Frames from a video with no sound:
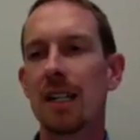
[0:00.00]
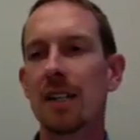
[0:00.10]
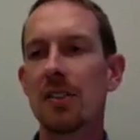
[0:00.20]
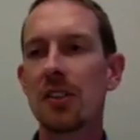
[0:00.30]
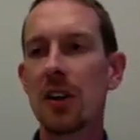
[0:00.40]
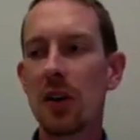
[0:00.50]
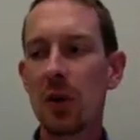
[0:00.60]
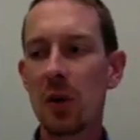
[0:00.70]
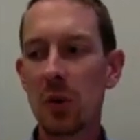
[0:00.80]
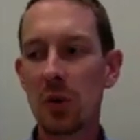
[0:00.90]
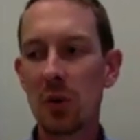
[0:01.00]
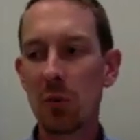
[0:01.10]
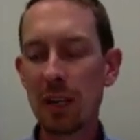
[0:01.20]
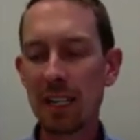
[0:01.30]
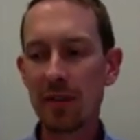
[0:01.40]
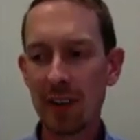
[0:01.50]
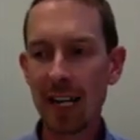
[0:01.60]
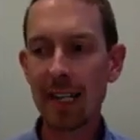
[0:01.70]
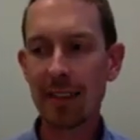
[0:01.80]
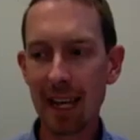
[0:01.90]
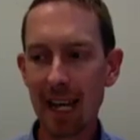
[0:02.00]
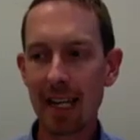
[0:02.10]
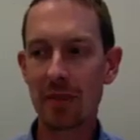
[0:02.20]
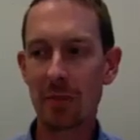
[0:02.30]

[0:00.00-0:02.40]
So we define that